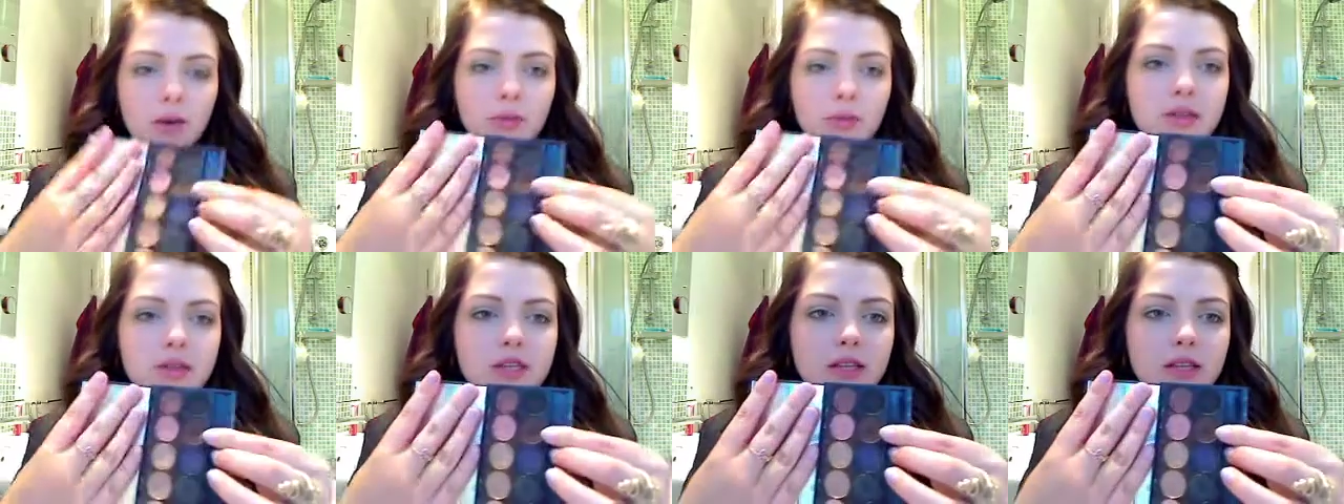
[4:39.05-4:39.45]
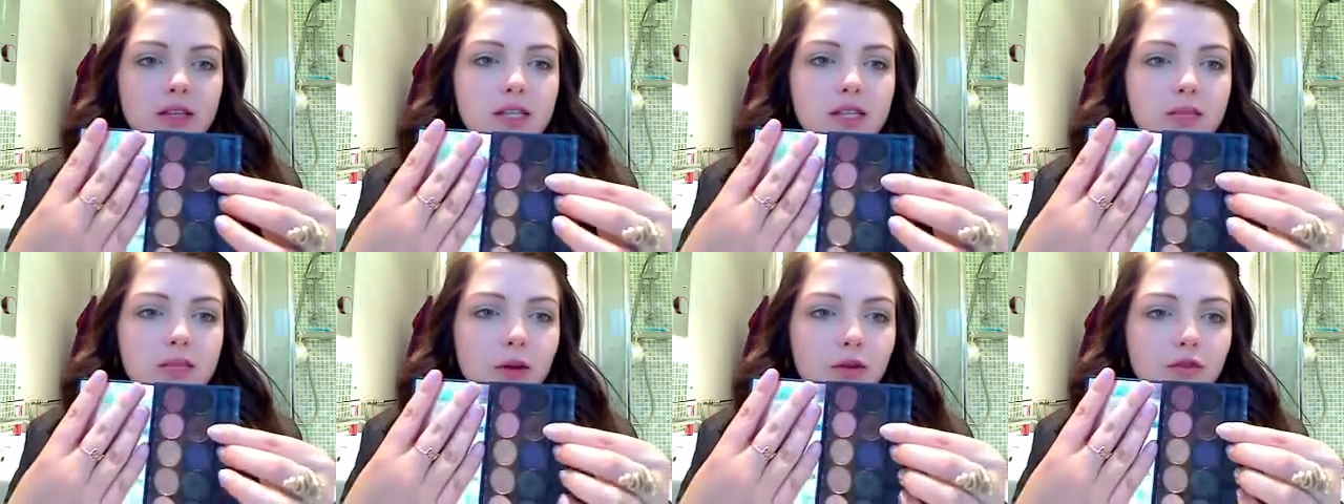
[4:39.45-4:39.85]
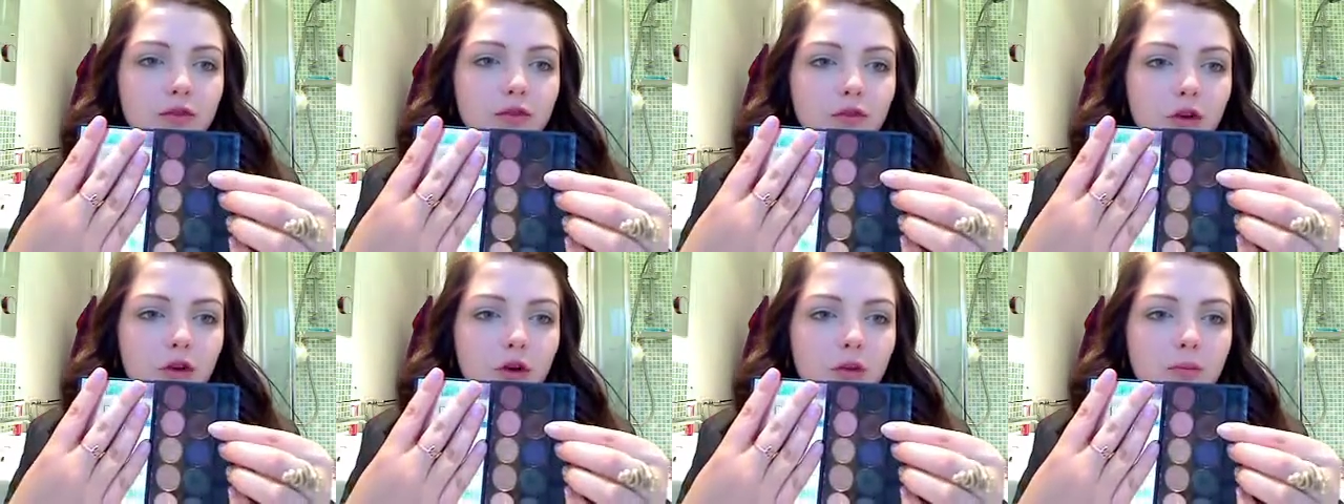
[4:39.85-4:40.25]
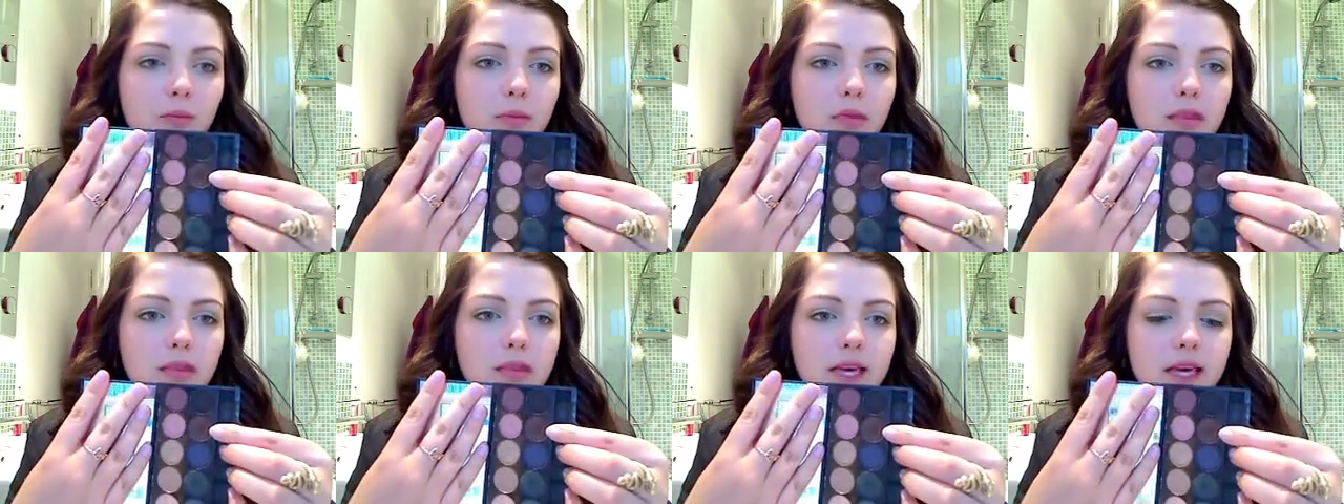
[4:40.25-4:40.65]
using this one
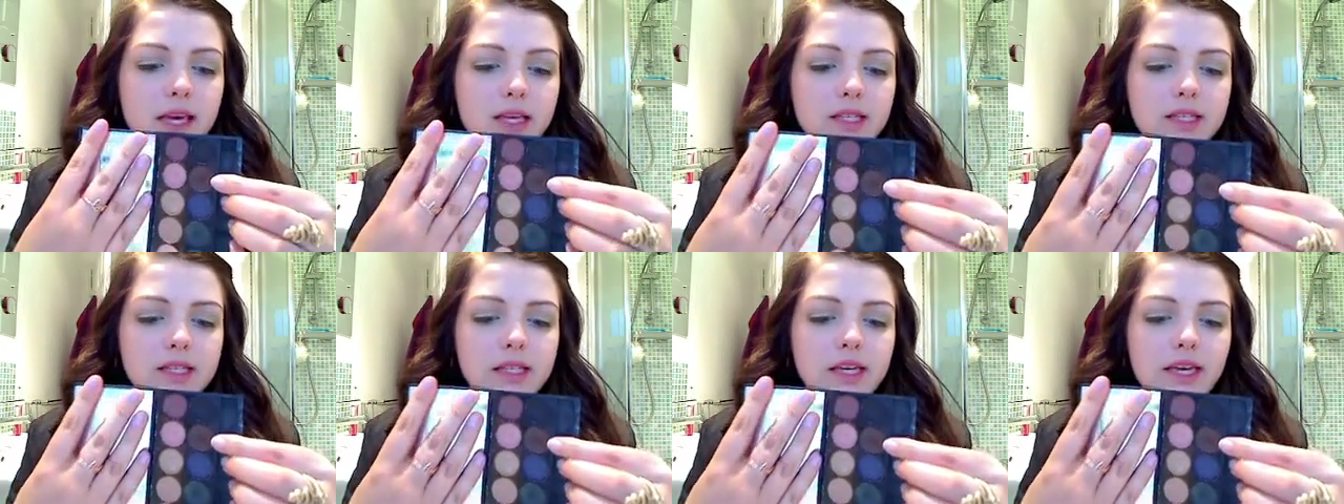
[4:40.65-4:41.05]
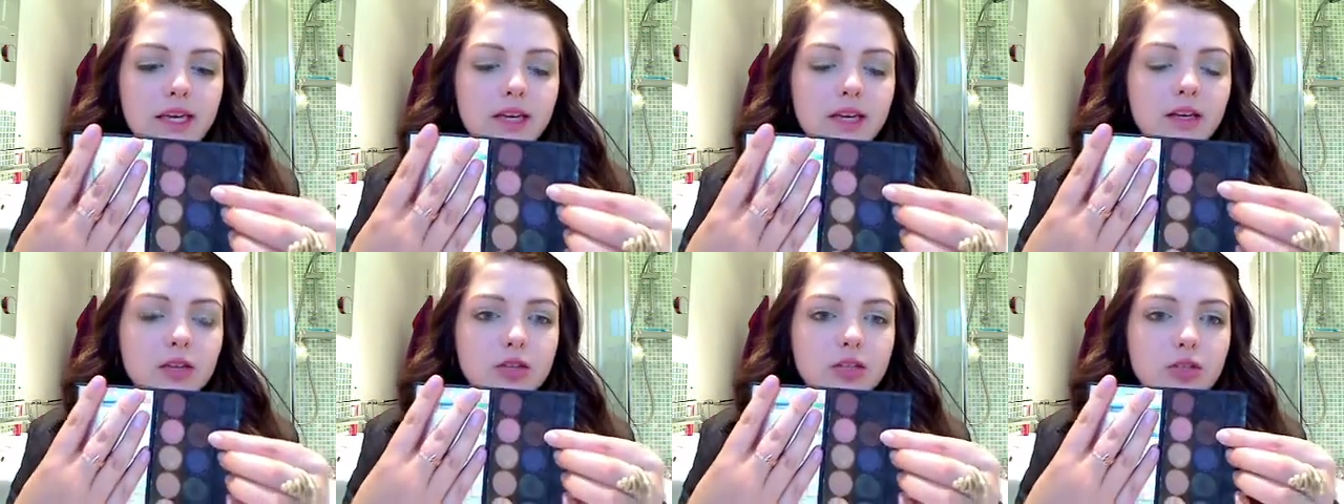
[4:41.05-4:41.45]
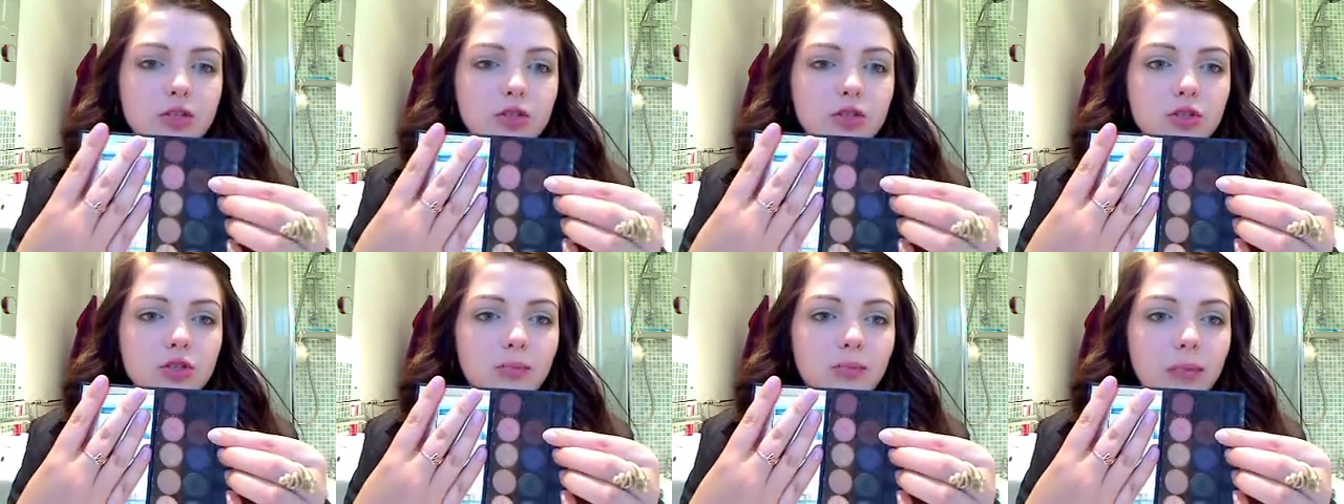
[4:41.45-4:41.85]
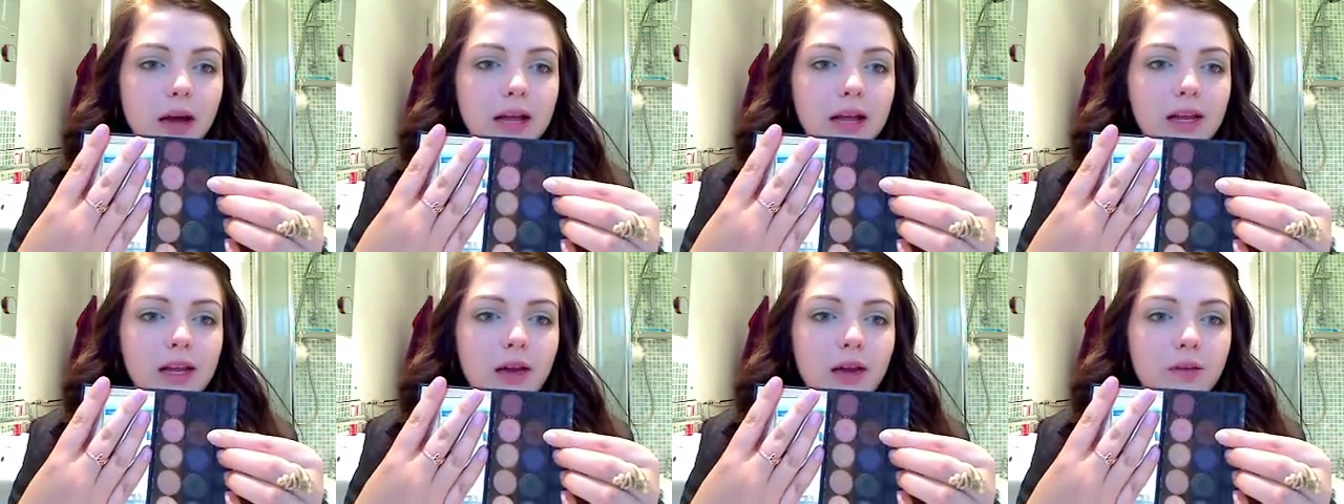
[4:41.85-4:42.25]
from the Sleek Storm
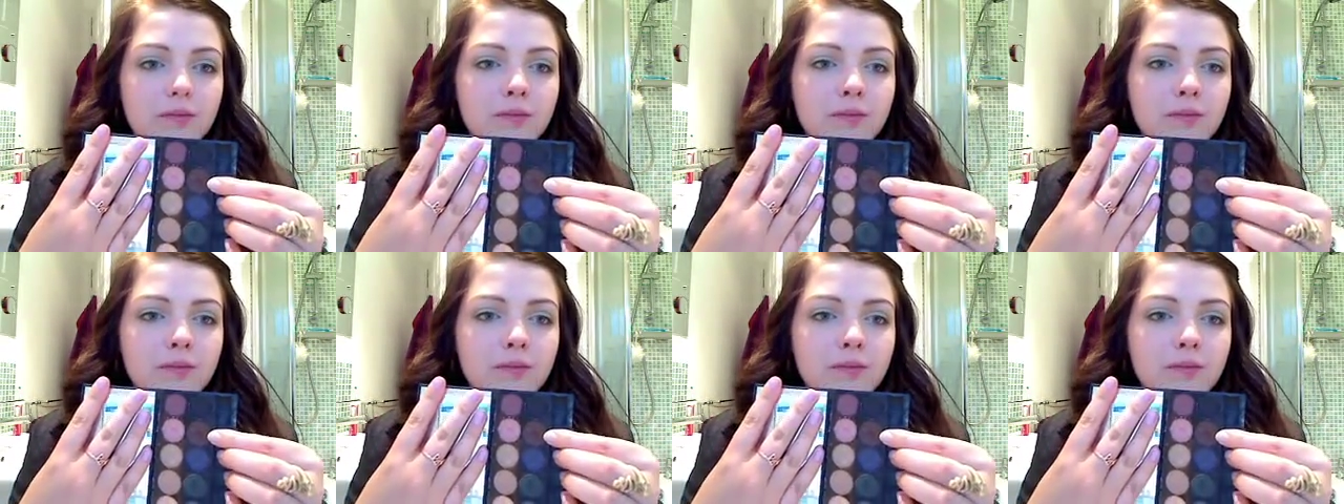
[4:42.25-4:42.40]
palette.